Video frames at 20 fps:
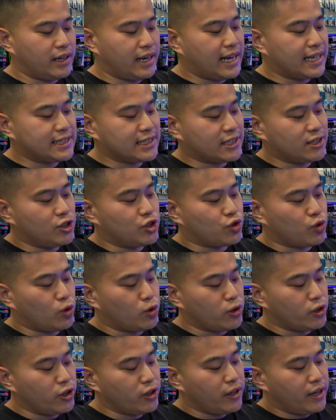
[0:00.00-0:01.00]
It has a
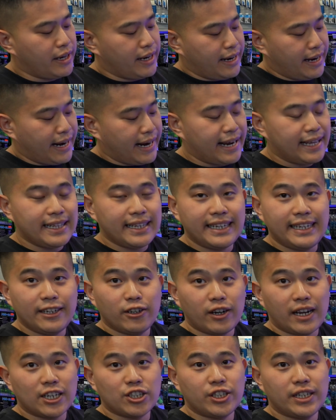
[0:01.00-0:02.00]
controller, and the
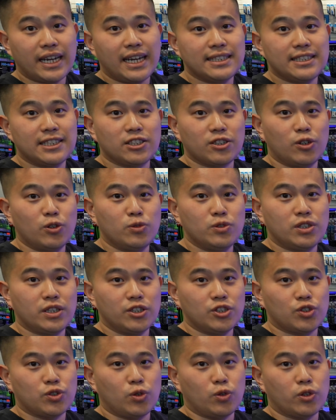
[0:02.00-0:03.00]
heater actually has its own
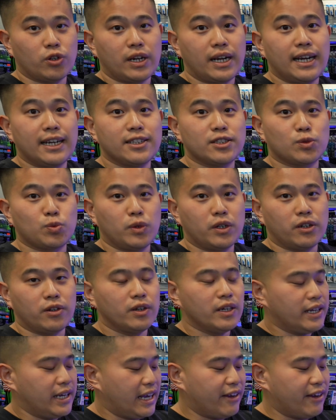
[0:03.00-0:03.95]
controller as well.